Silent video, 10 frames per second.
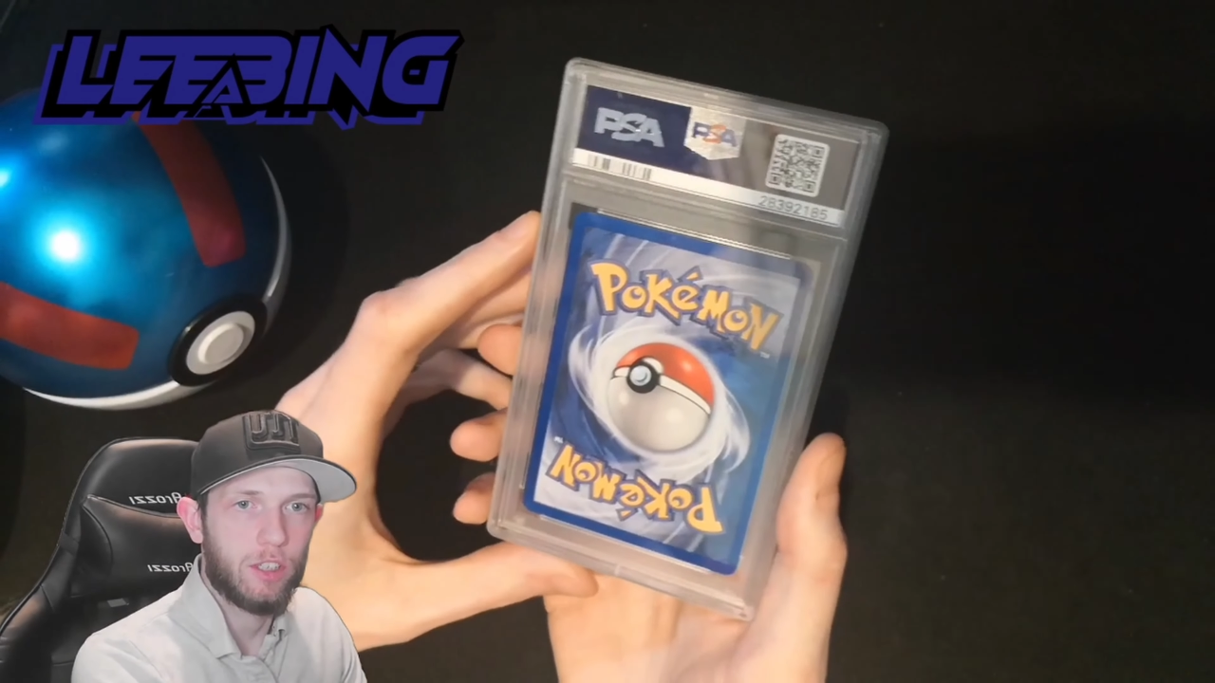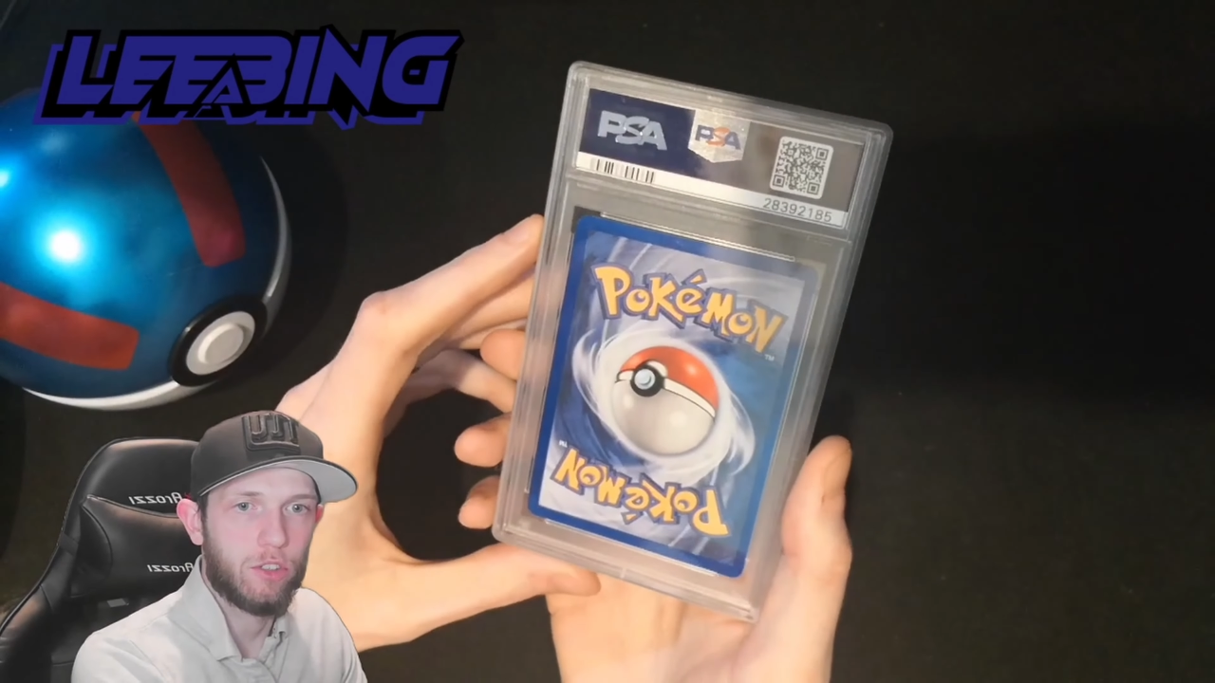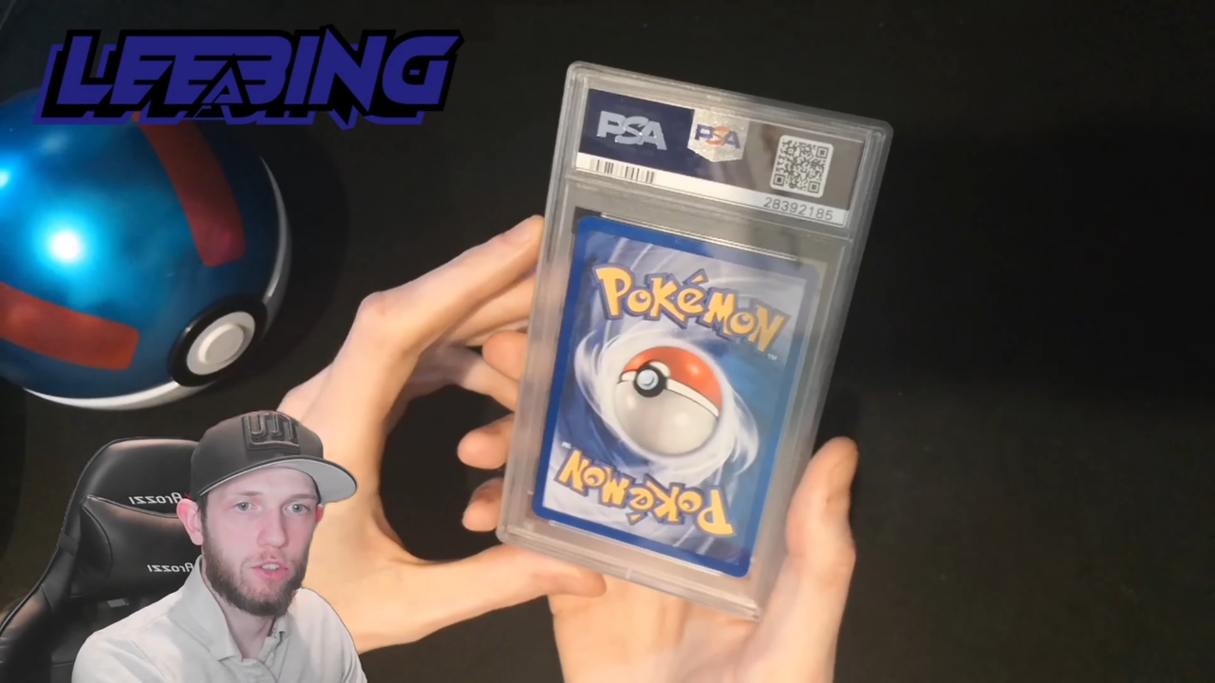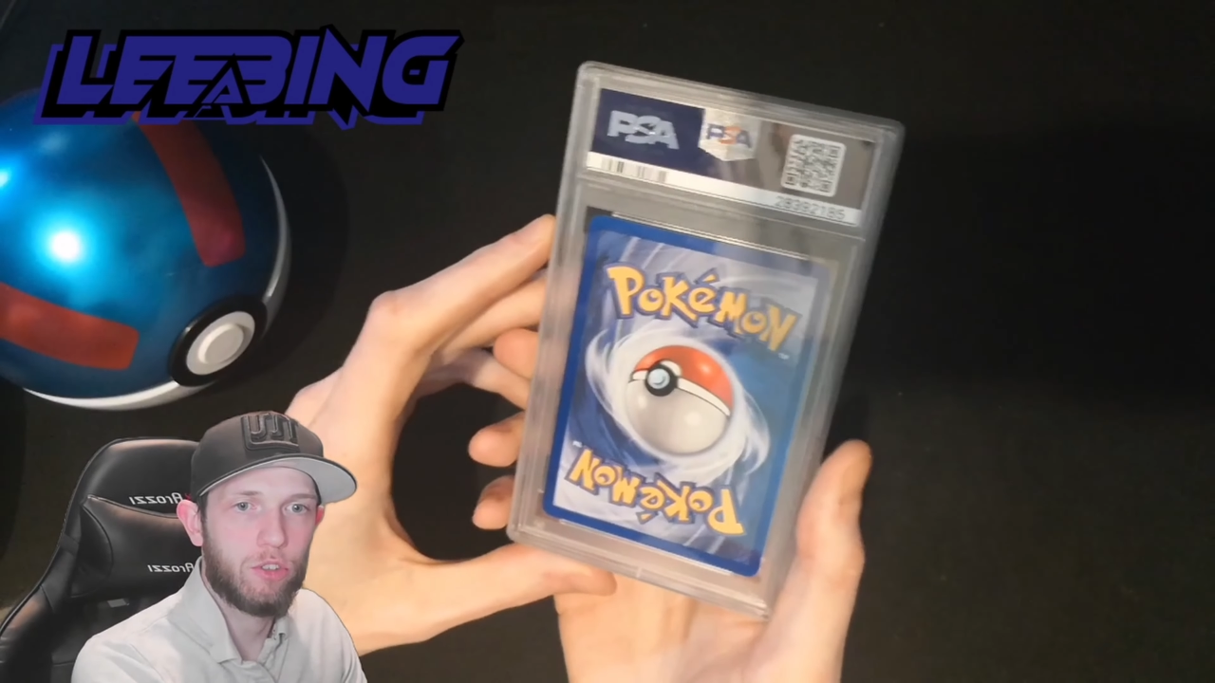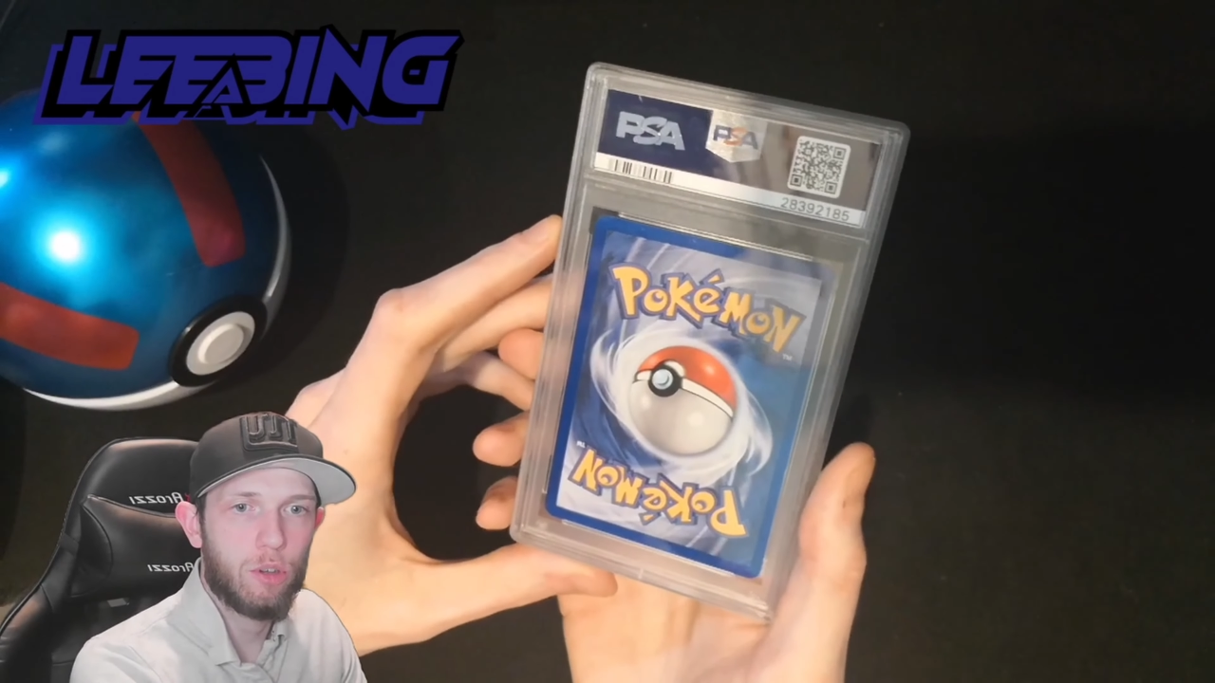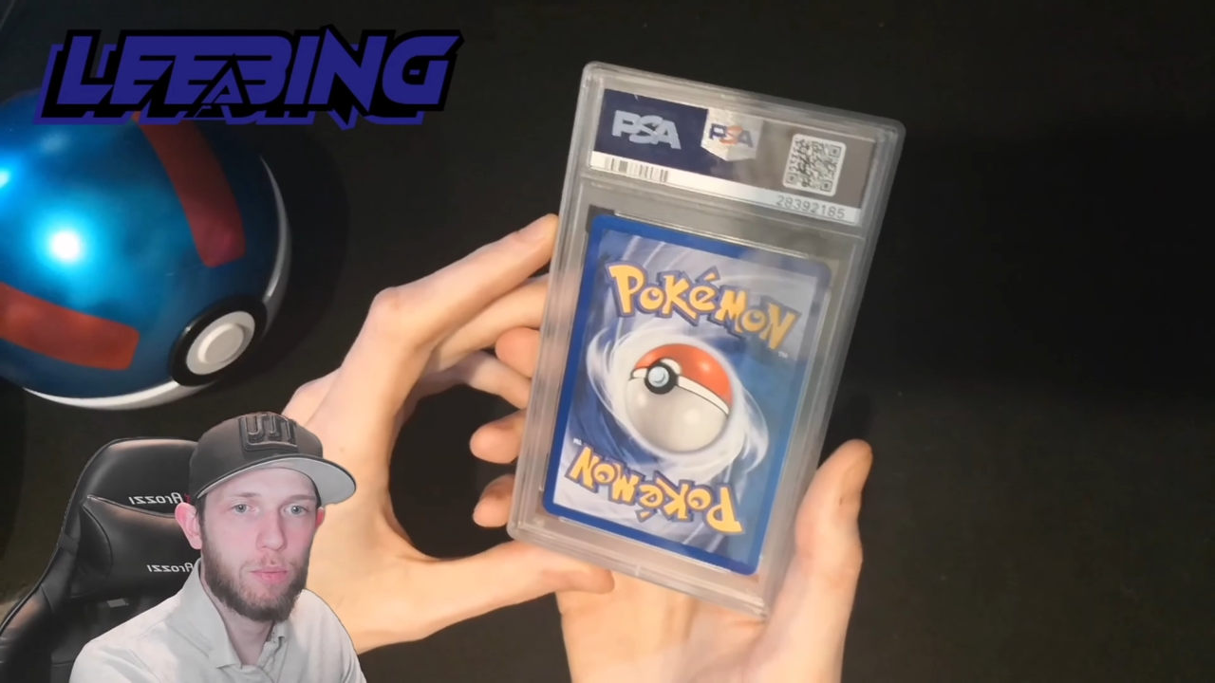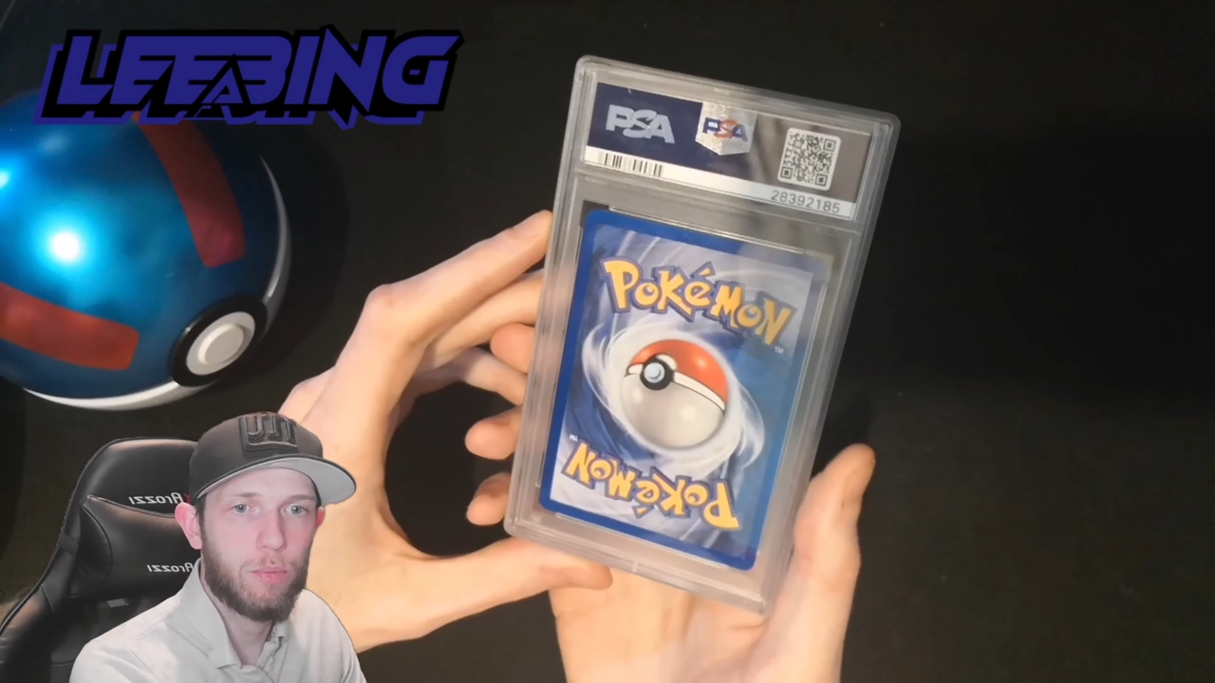super